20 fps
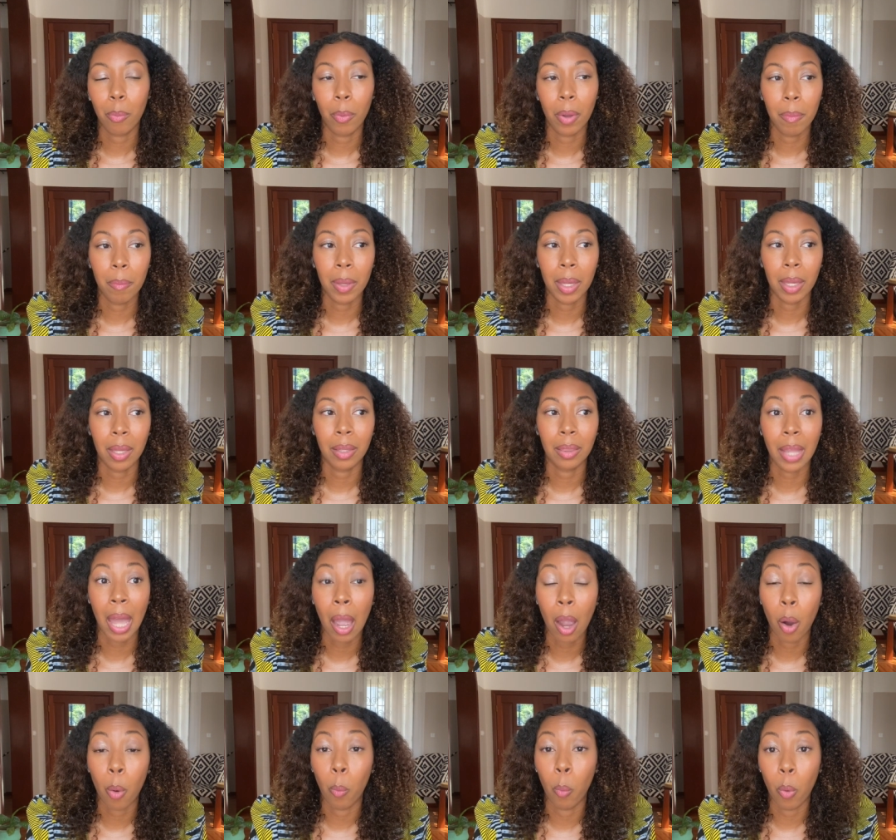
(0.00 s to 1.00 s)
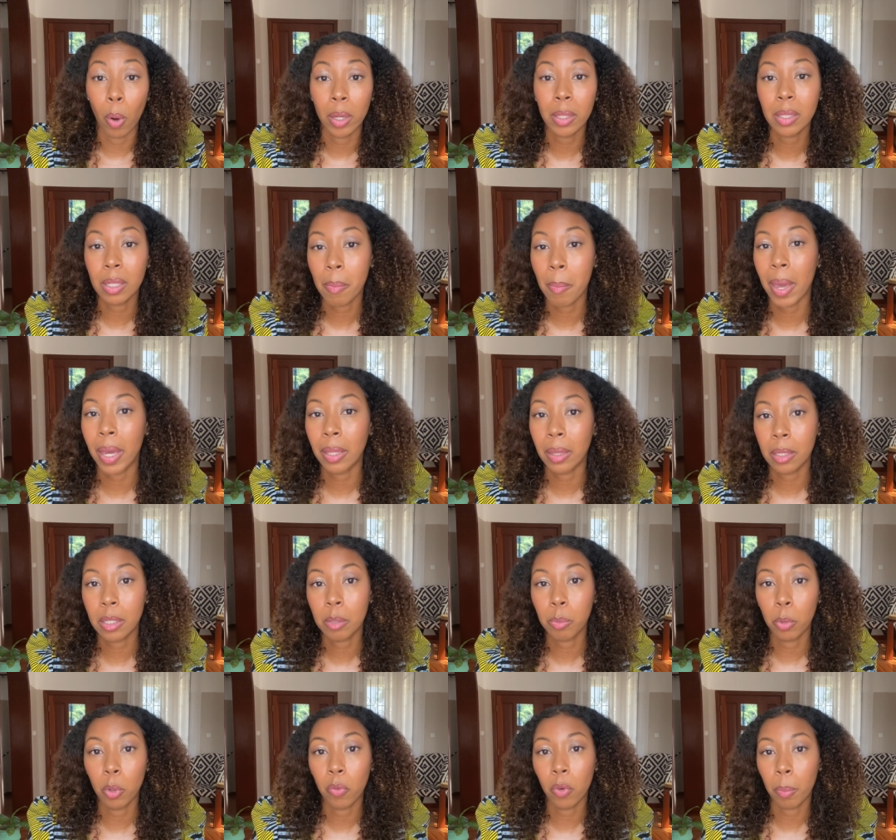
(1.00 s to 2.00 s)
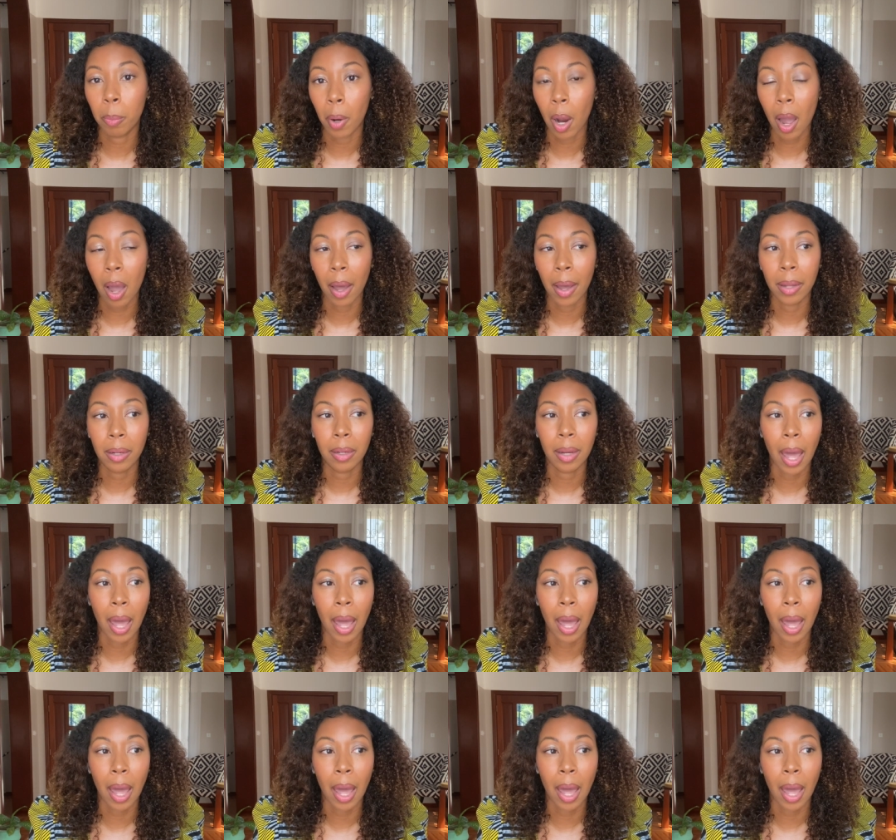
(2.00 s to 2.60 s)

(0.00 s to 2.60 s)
women that want to make this move abroad.